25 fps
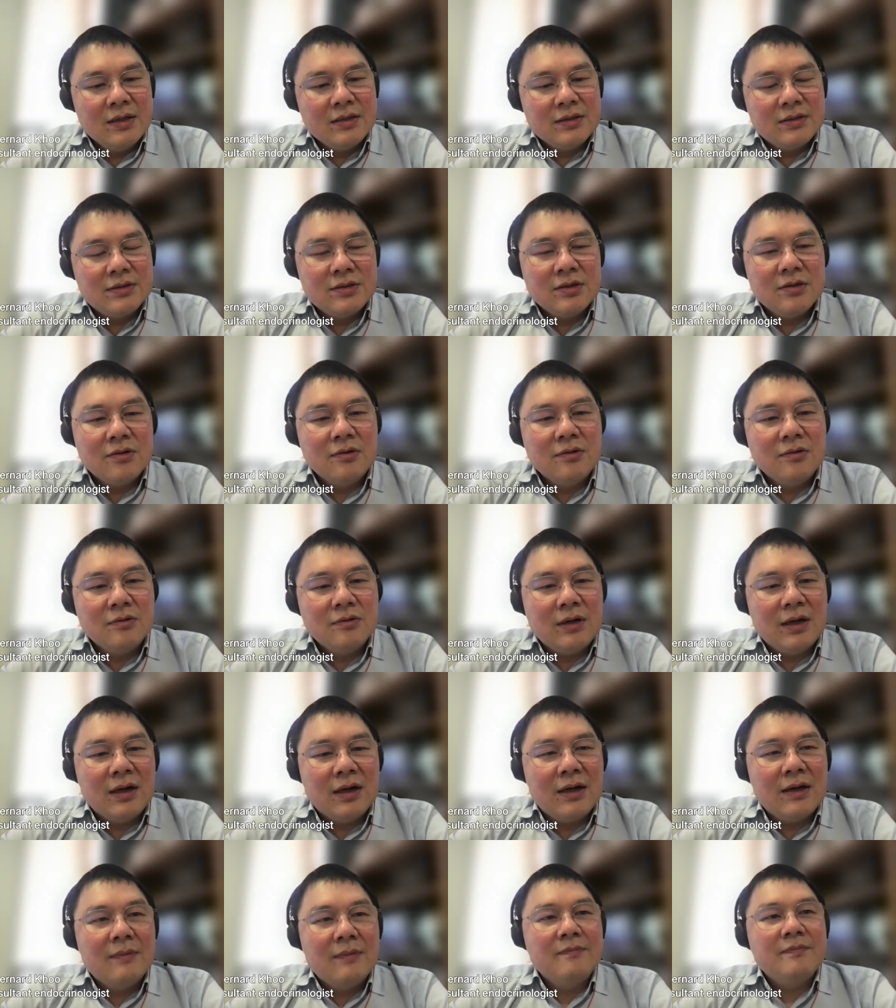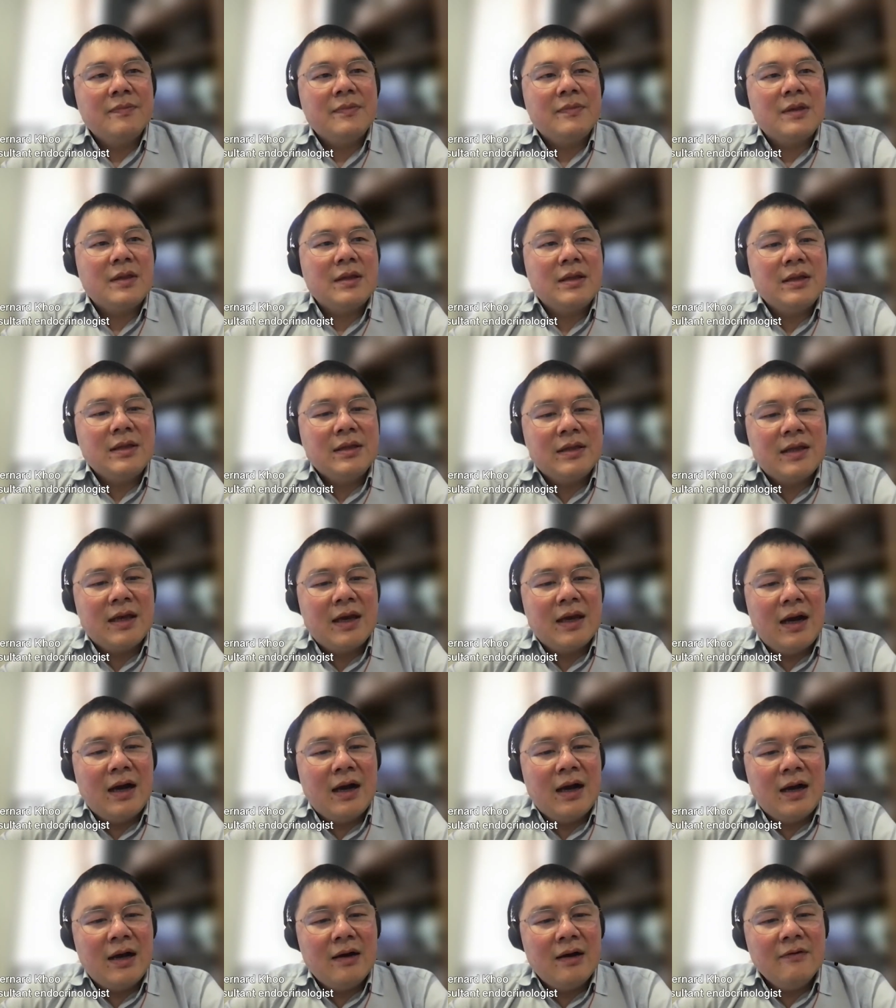So there
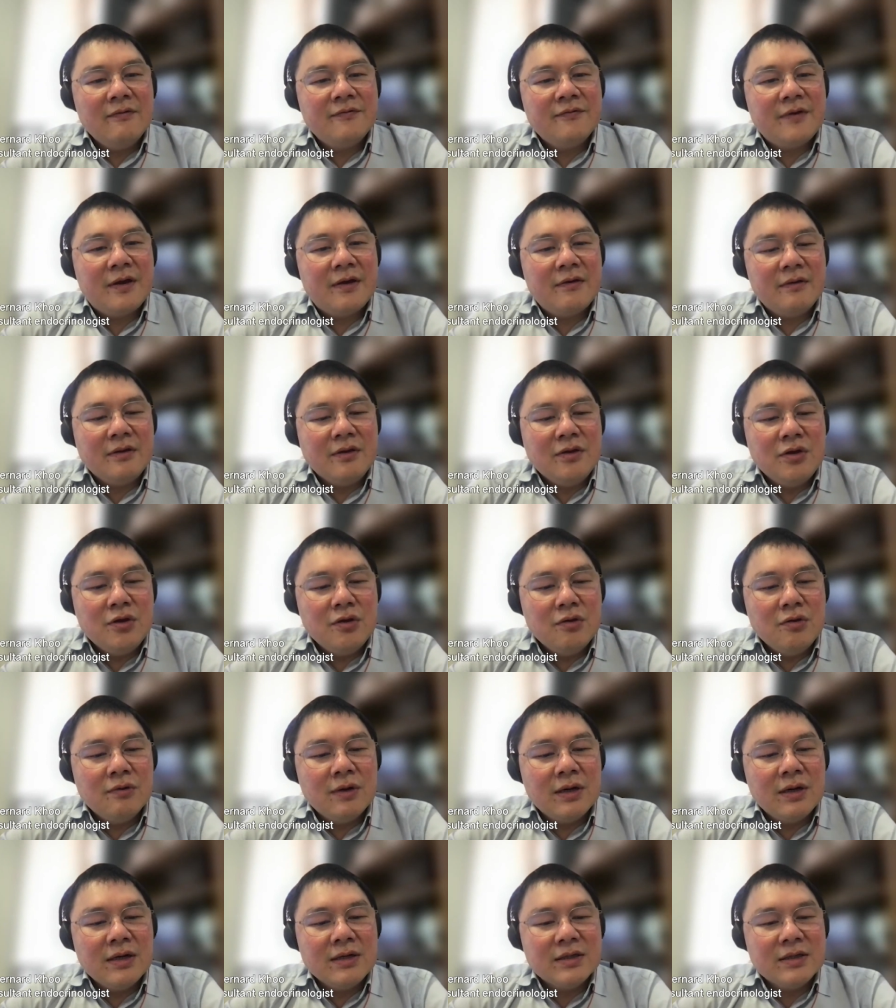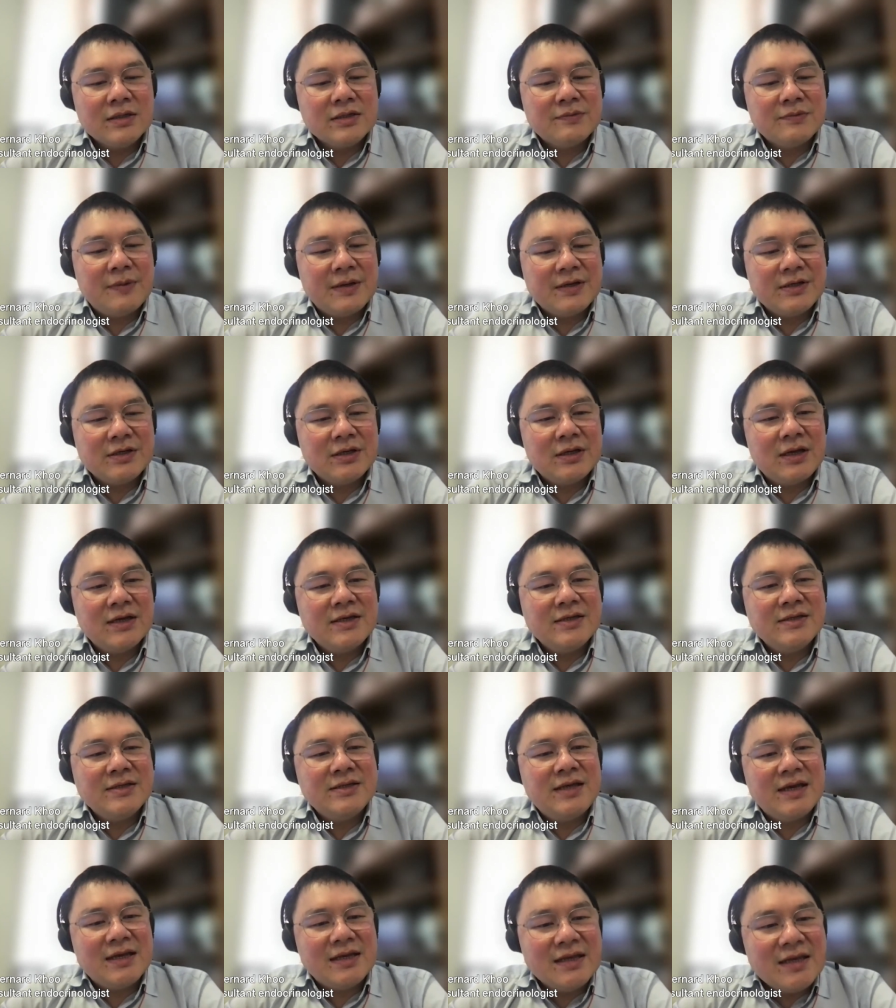are very newer
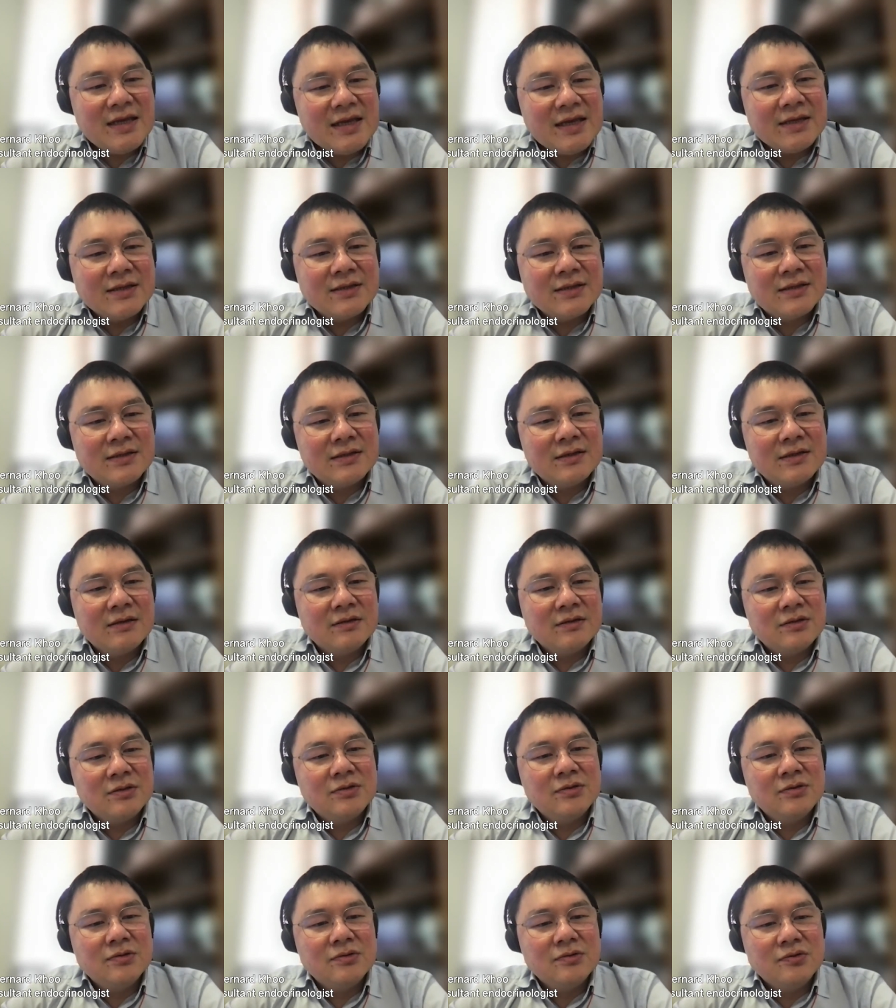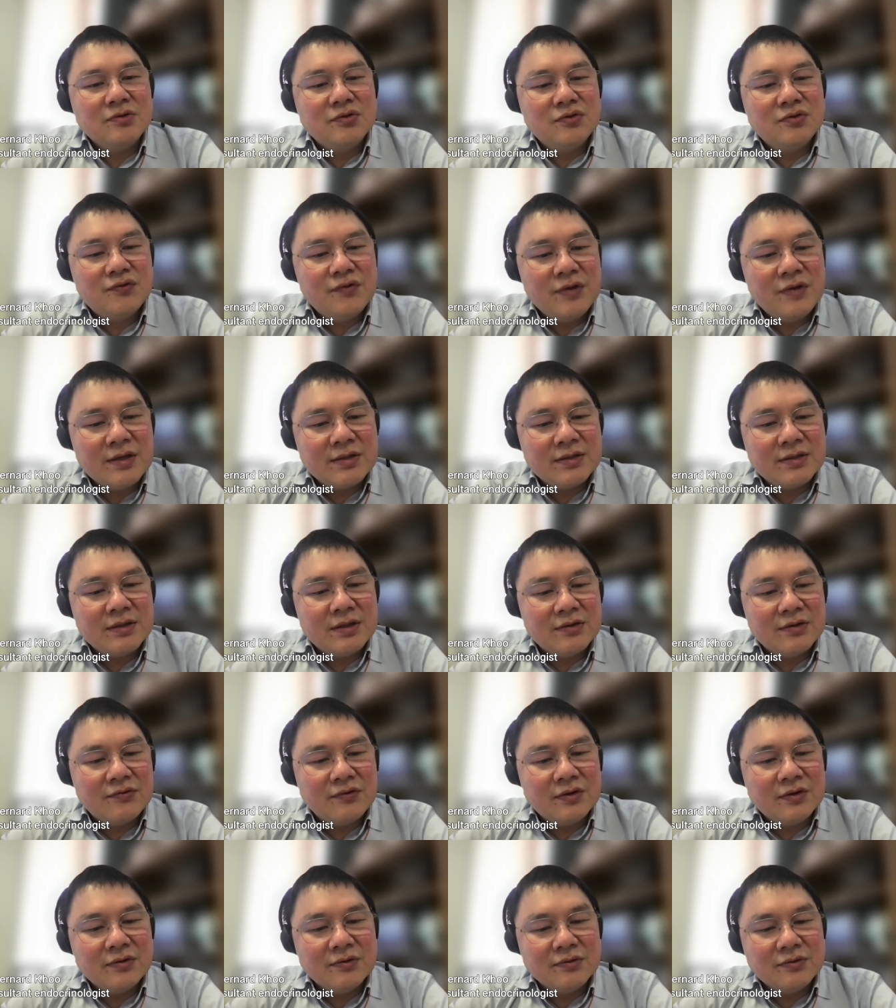specialized techniques to treat
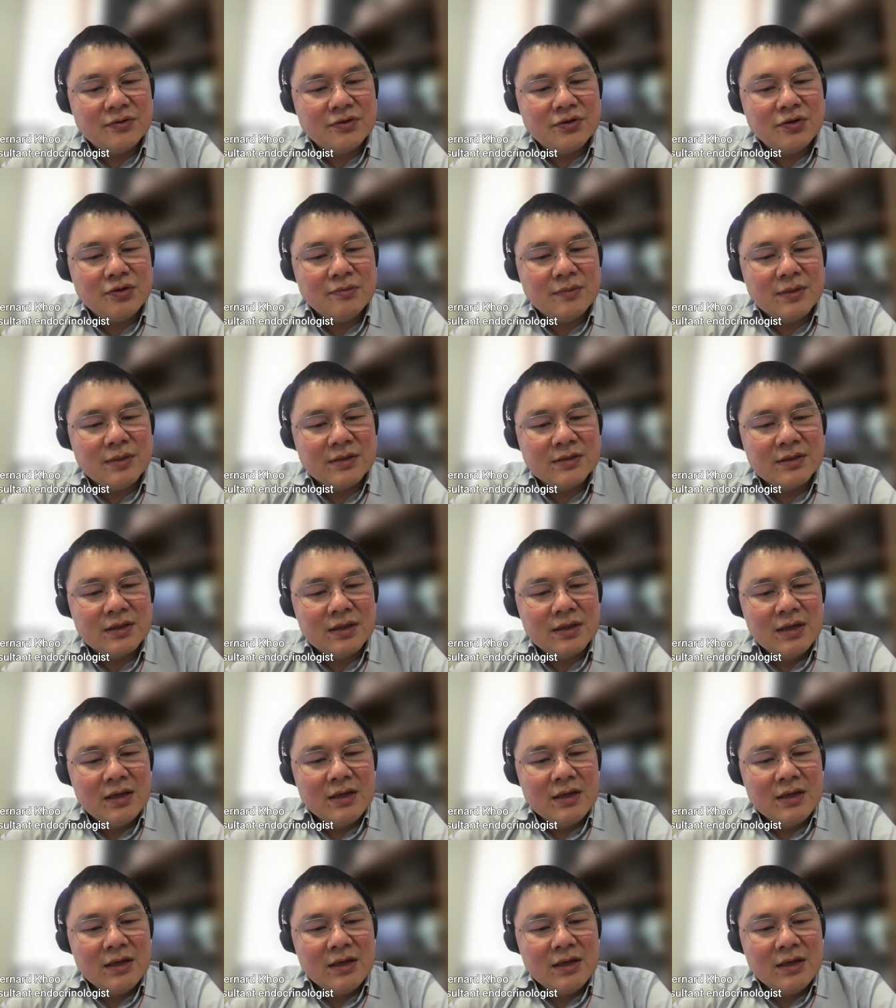adrenal tumors